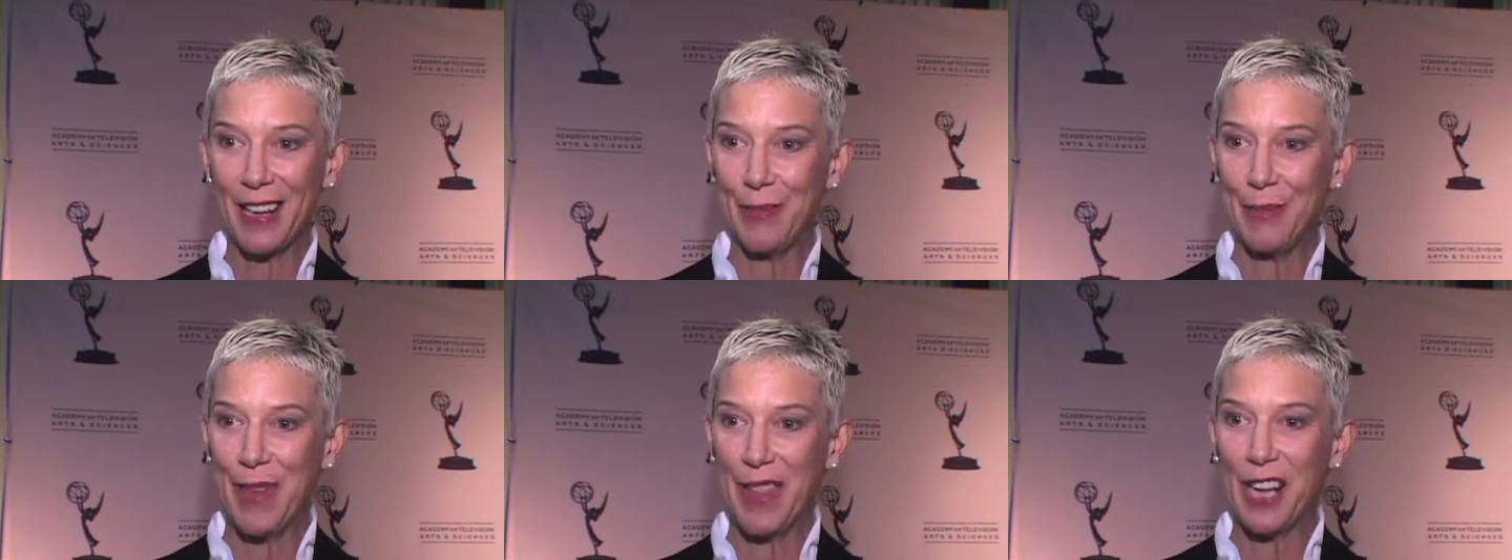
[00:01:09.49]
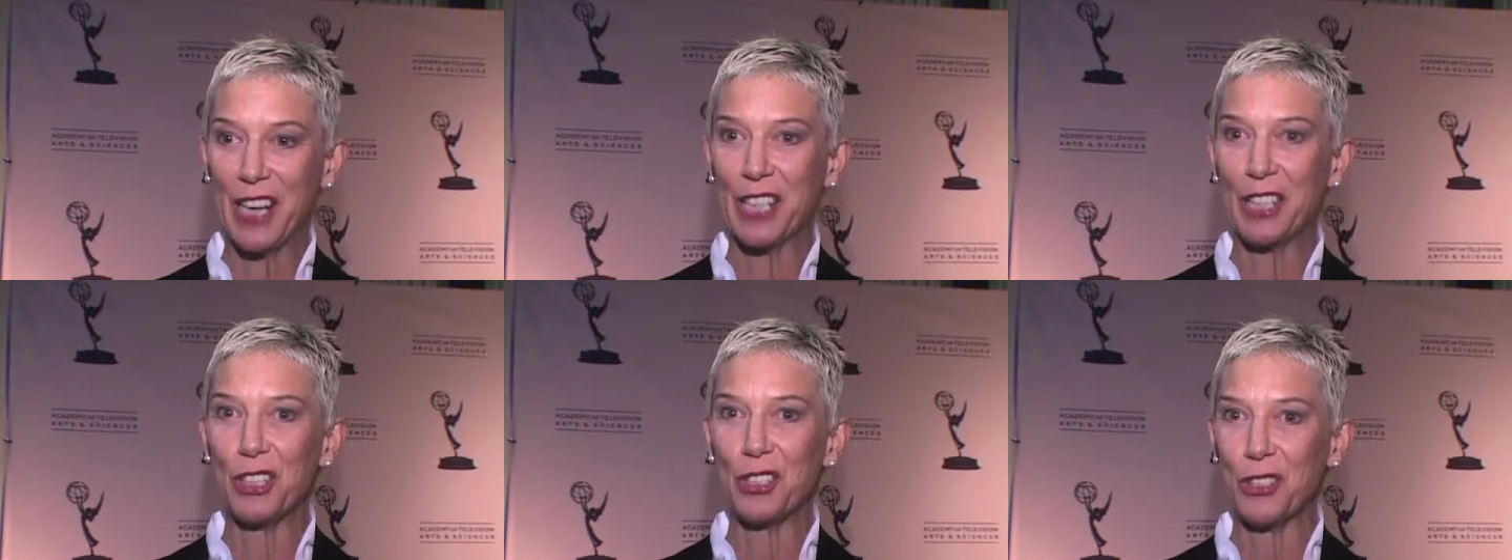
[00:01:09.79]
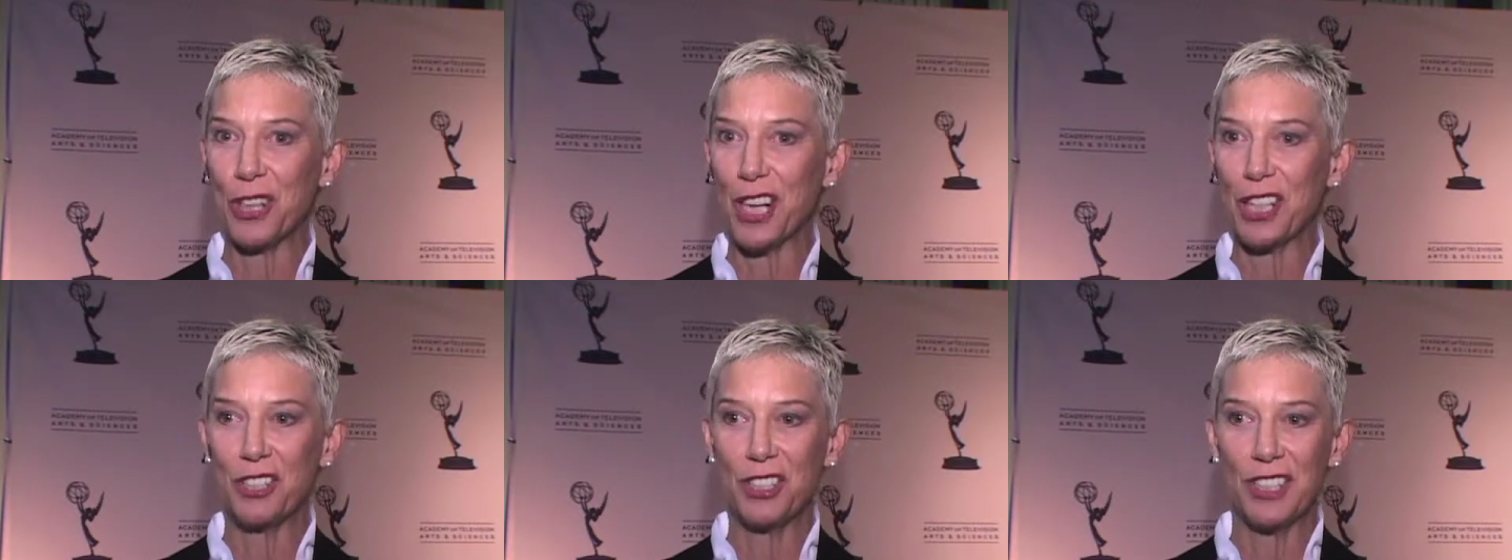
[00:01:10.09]
I mean, the
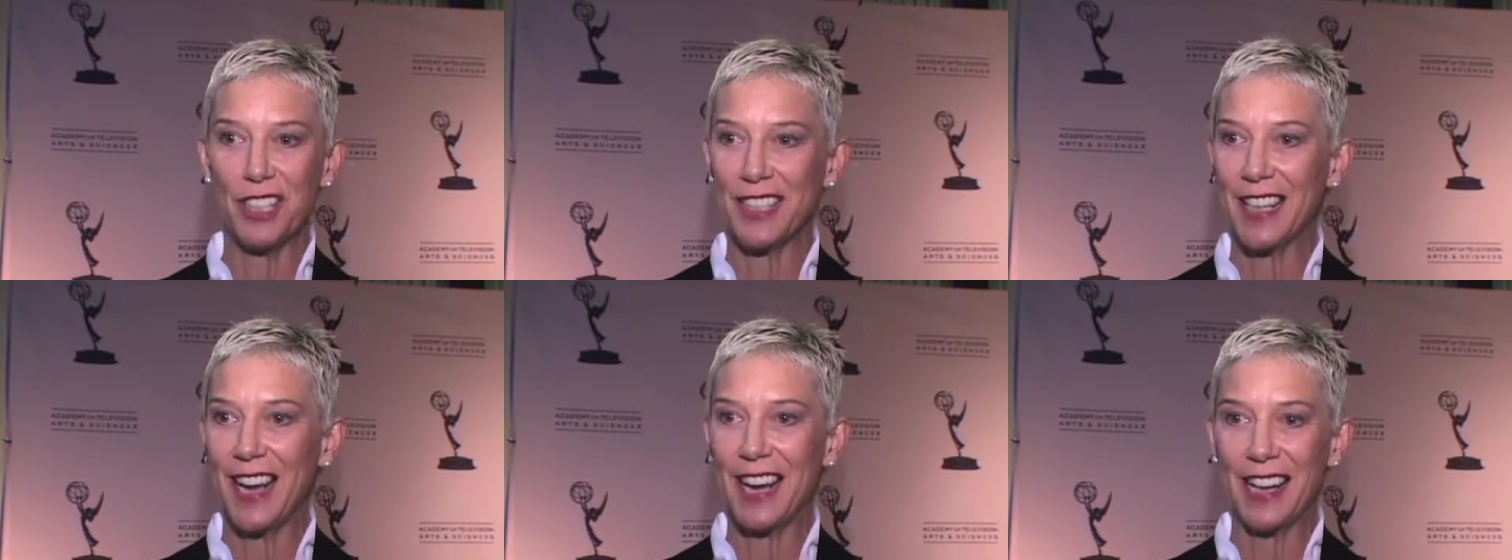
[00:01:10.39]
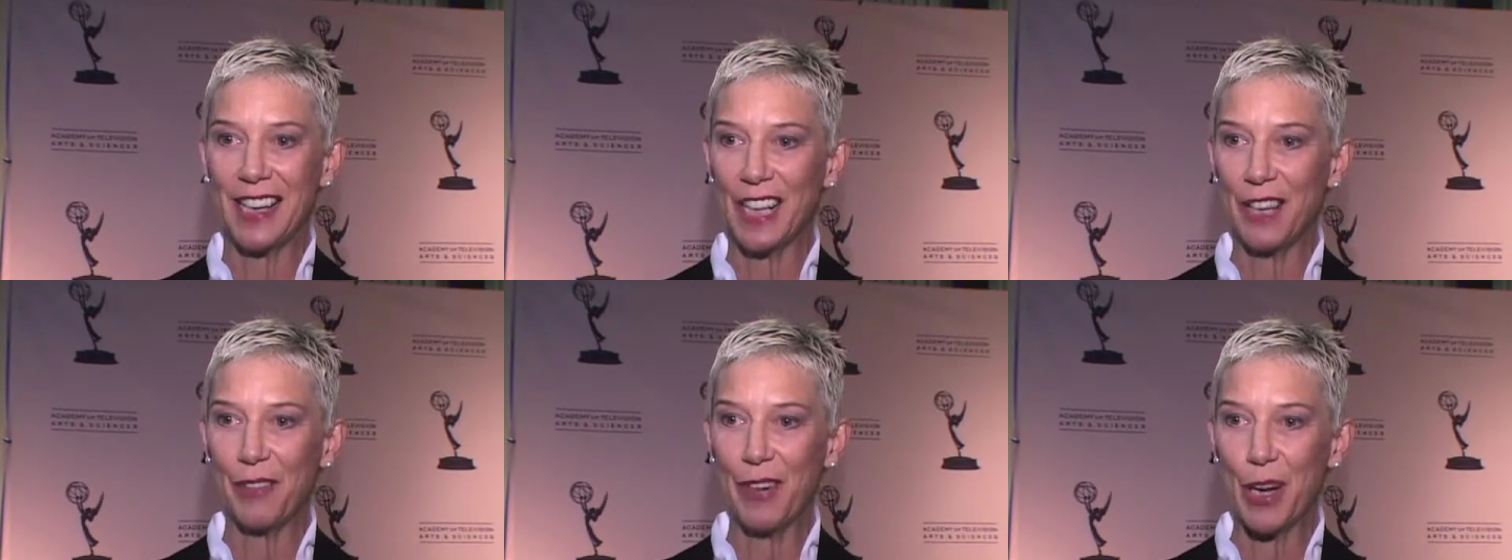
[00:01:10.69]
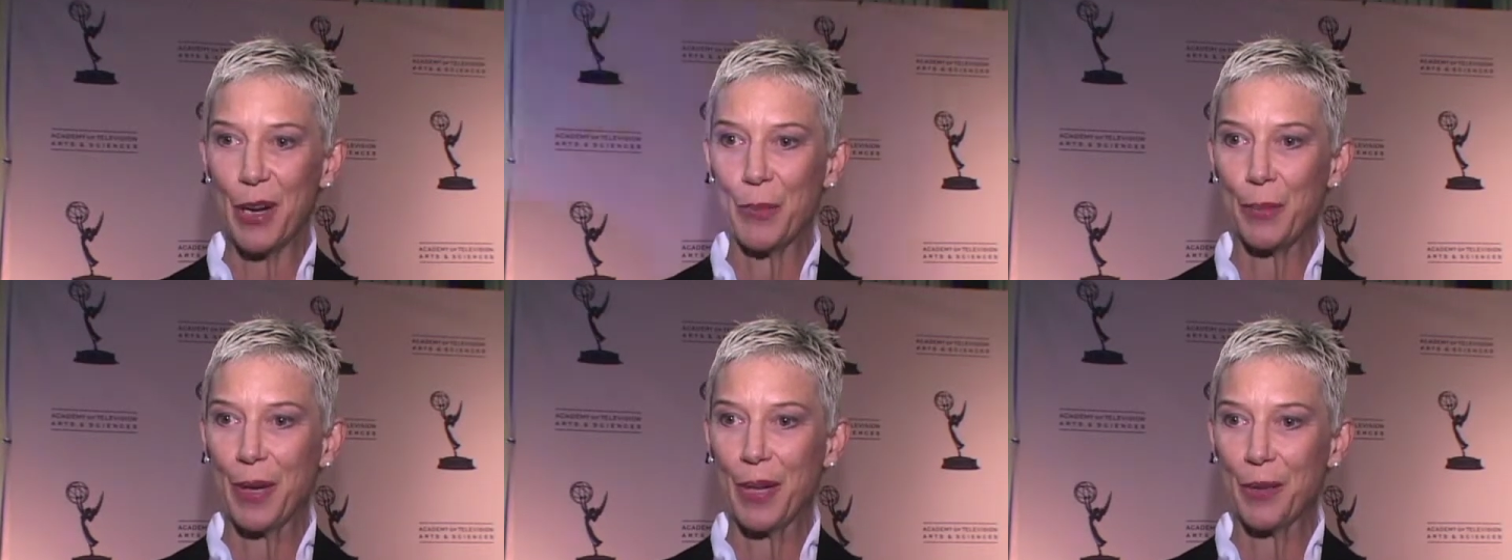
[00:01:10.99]
construction side and living
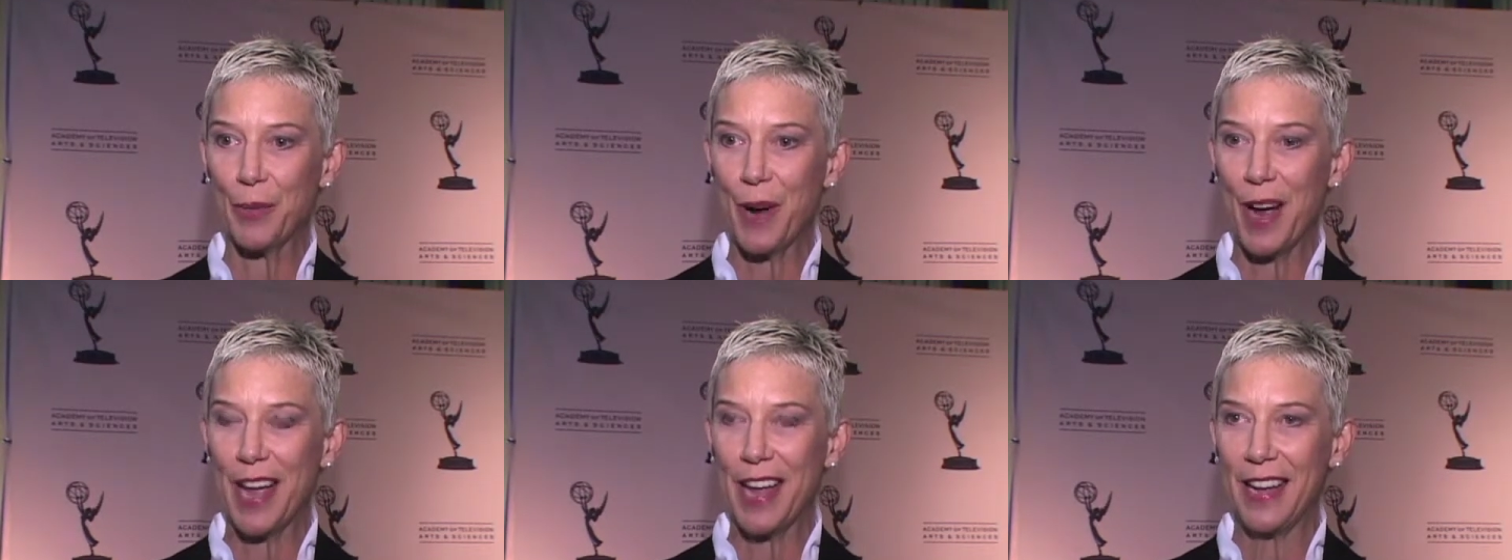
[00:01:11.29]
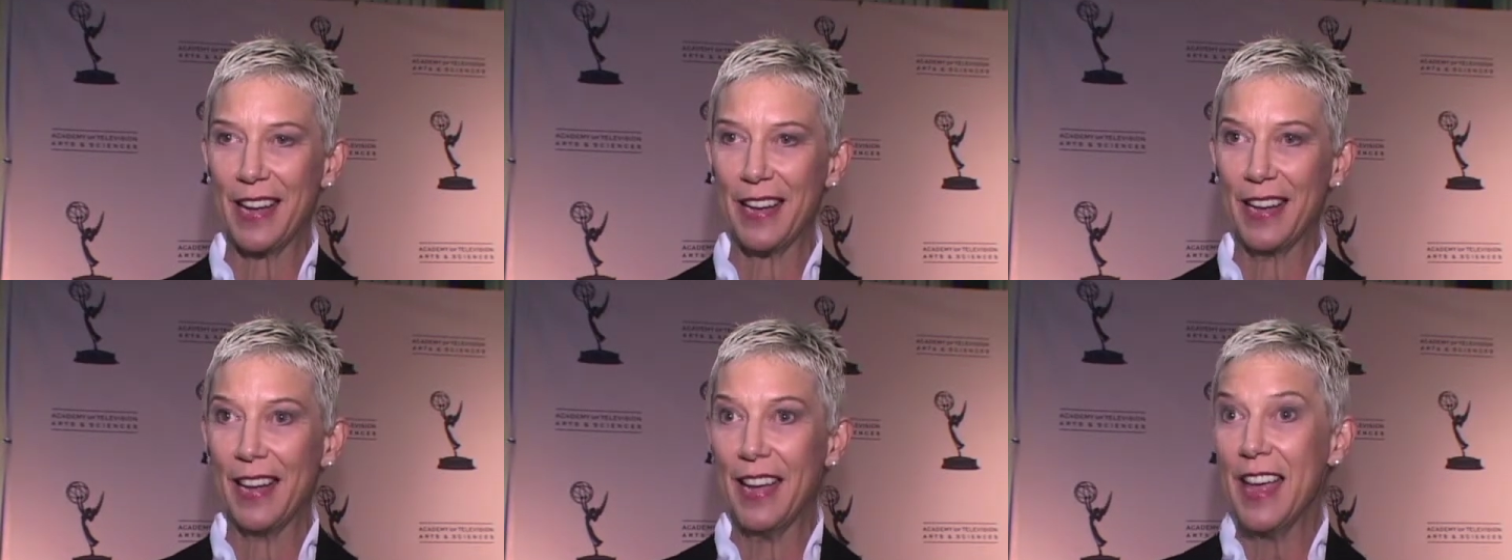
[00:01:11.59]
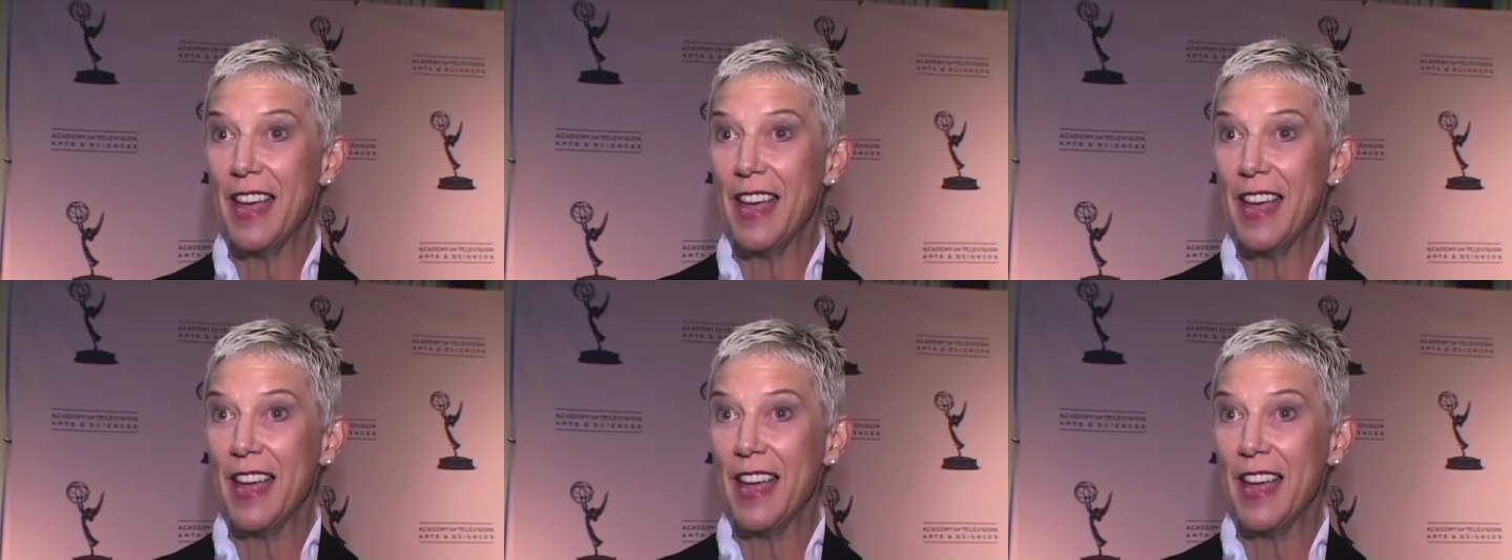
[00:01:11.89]
in a big way.